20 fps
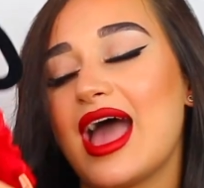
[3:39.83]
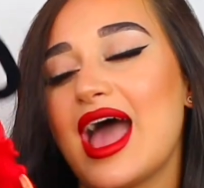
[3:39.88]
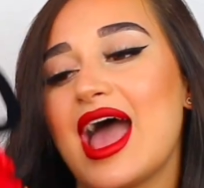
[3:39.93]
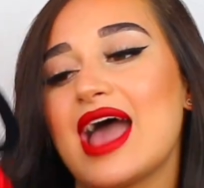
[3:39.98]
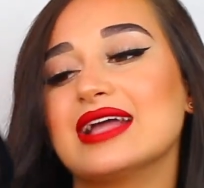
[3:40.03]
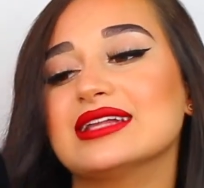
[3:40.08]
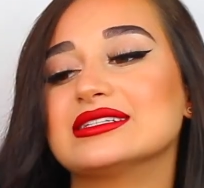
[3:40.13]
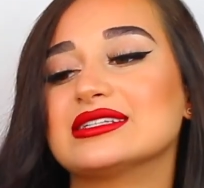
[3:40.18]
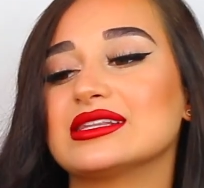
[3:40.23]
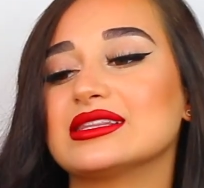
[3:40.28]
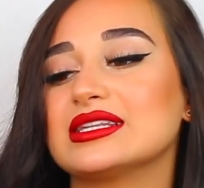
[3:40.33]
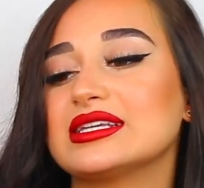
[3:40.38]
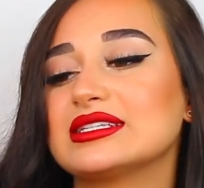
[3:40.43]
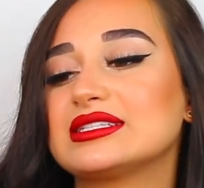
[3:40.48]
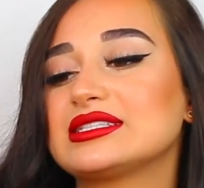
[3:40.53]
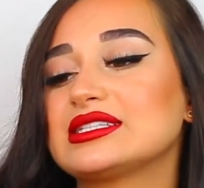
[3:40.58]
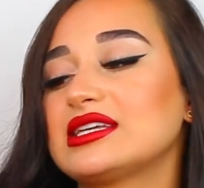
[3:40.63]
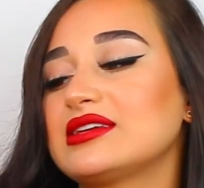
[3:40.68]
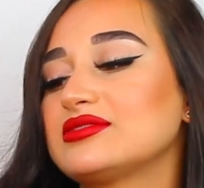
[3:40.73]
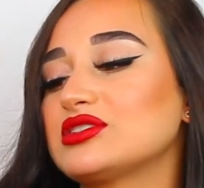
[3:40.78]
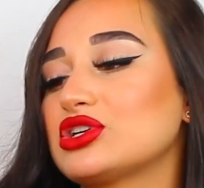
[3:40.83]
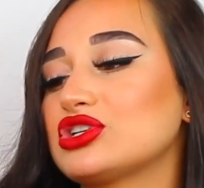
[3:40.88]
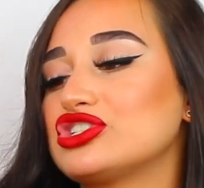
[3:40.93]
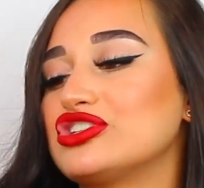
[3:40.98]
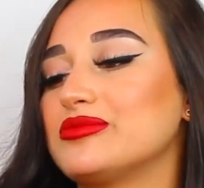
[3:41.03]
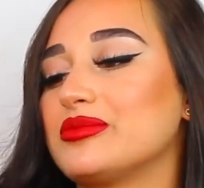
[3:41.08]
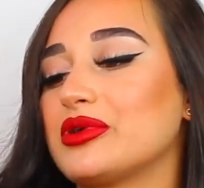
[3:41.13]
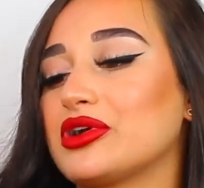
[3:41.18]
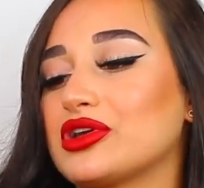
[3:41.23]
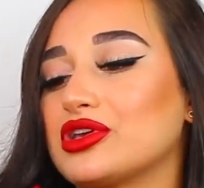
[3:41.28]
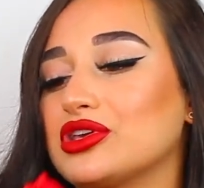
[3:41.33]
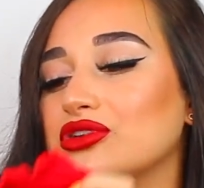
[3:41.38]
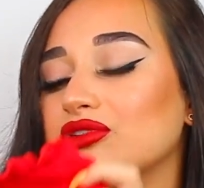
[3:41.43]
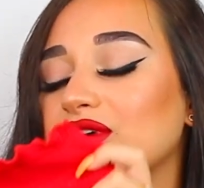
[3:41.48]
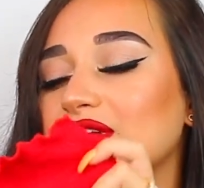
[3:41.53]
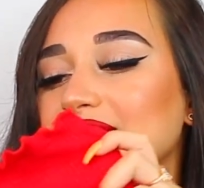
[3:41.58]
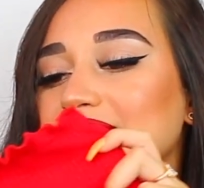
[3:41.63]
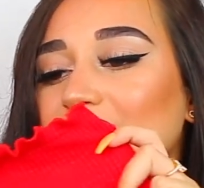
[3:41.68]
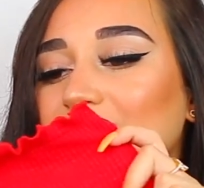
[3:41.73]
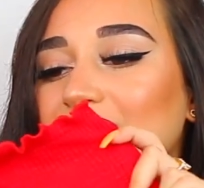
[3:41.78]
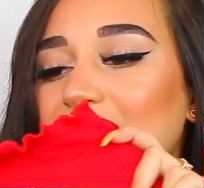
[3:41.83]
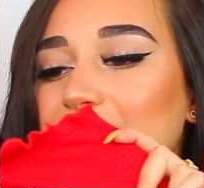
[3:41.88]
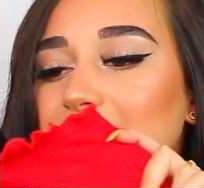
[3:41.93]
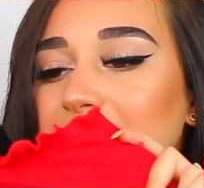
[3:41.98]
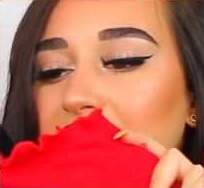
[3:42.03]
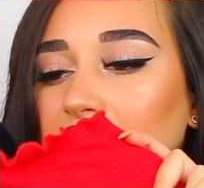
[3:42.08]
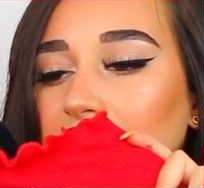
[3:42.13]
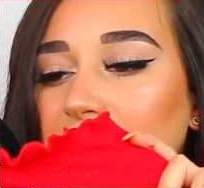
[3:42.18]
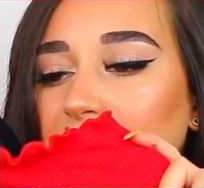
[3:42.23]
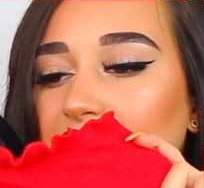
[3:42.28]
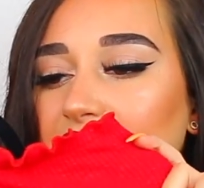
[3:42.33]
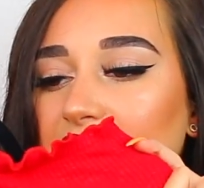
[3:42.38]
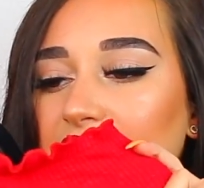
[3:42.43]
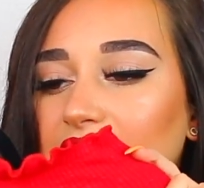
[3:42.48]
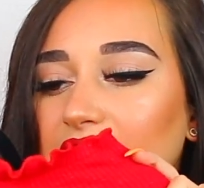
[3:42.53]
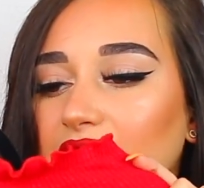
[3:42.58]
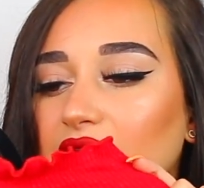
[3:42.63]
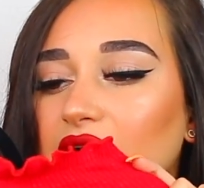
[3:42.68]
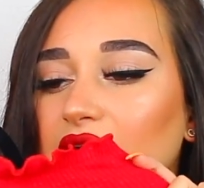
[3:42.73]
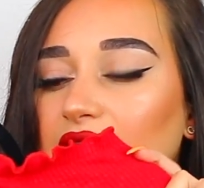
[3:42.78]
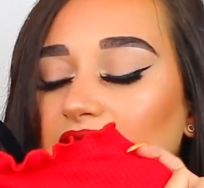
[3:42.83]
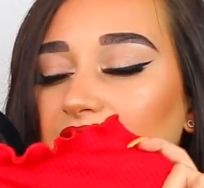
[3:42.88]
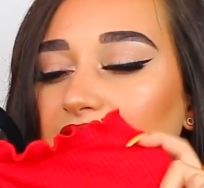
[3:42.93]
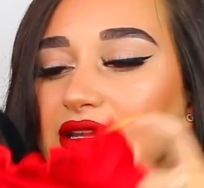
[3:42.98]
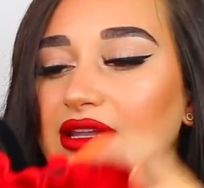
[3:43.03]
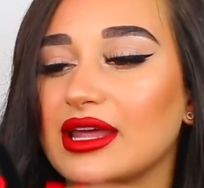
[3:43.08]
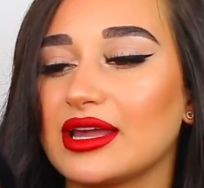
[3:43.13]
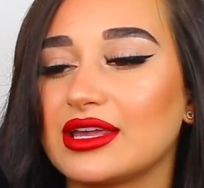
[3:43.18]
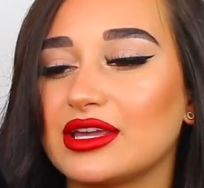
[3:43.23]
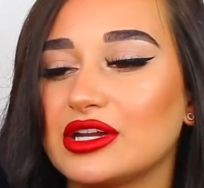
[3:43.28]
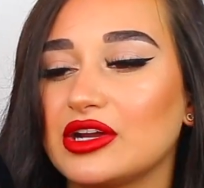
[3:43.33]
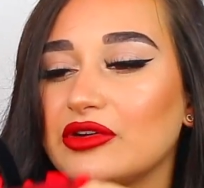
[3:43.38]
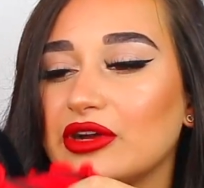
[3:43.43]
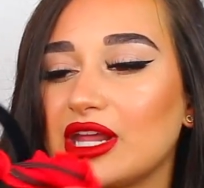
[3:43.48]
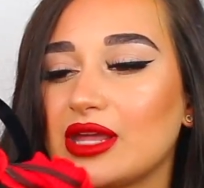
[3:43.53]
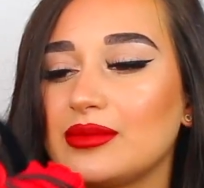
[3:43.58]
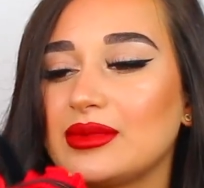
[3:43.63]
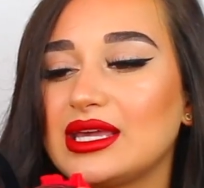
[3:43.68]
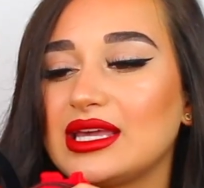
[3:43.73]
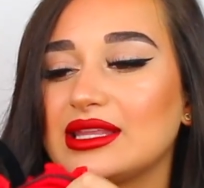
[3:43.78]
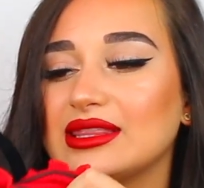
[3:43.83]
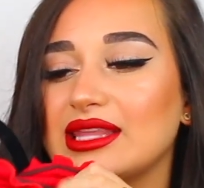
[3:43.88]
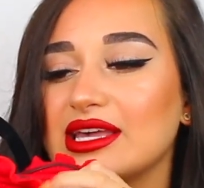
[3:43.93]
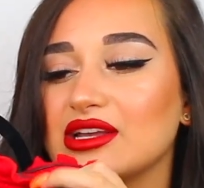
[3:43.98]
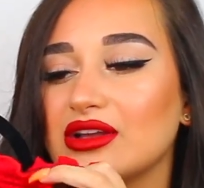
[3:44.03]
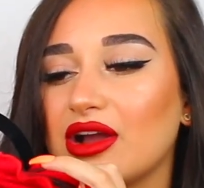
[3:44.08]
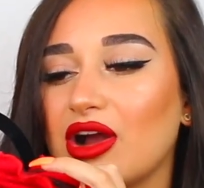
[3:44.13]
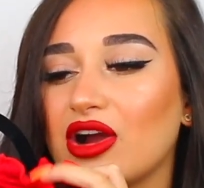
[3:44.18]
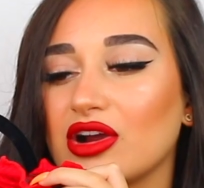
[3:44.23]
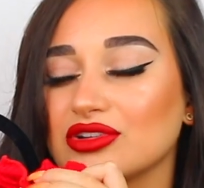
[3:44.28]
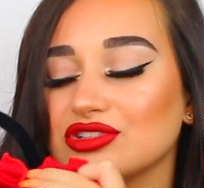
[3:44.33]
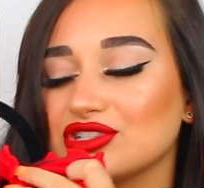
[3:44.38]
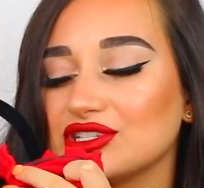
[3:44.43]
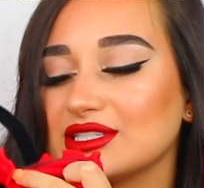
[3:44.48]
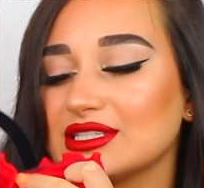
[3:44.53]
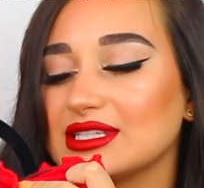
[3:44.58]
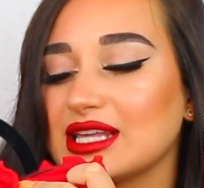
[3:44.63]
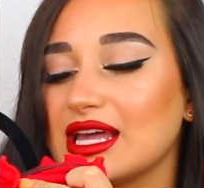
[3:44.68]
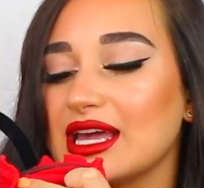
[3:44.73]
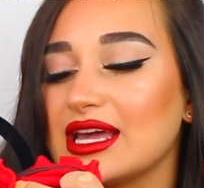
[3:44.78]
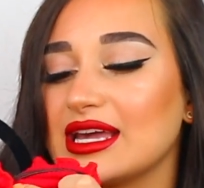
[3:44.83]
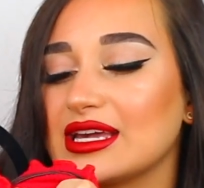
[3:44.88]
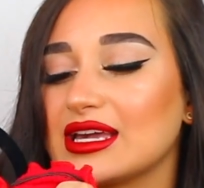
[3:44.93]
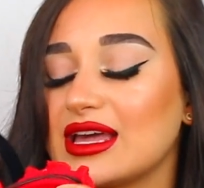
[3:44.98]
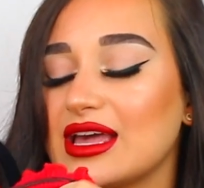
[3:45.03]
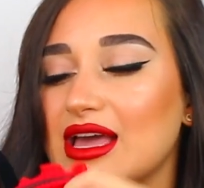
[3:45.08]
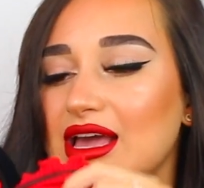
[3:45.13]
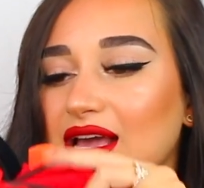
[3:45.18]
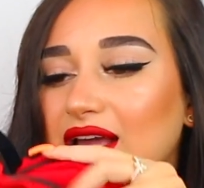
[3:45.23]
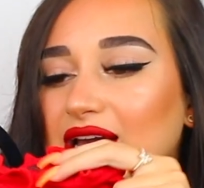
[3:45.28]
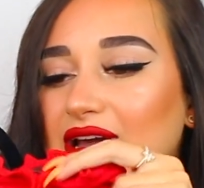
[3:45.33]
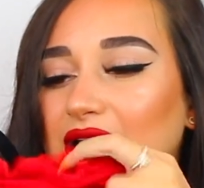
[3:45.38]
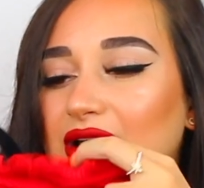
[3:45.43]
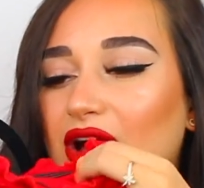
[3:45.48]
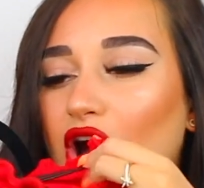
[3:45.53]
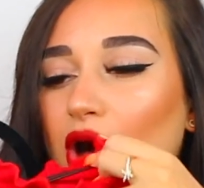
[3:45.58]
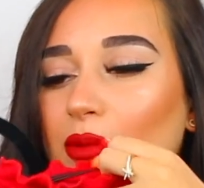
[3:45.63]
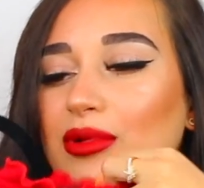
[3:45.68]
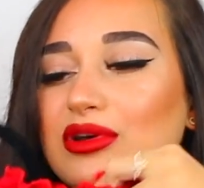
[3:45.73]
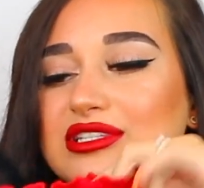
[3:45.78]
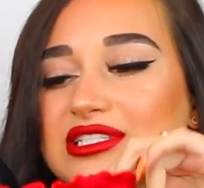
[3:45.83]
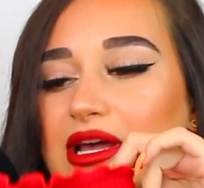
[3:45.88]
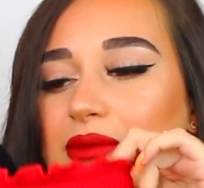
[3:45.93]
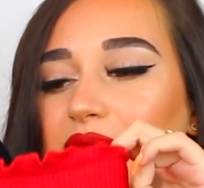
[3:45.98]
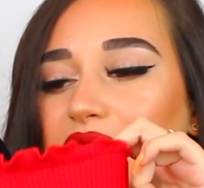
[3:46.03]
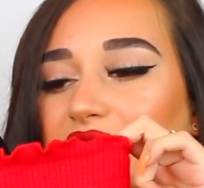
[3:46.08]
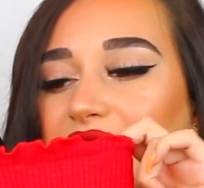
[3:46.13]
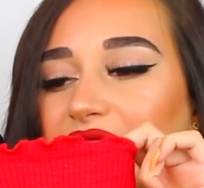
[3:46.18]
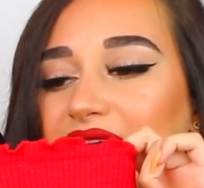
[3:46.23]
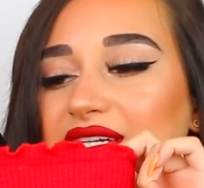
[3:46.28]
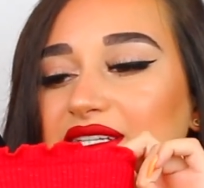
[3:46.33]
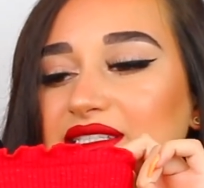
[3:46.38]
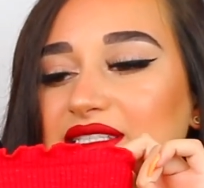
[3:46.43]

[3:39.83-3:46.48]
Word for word: And these sleeves are super cute because they're like barely hanging on. Like, you know what I mean? They are just like almost completely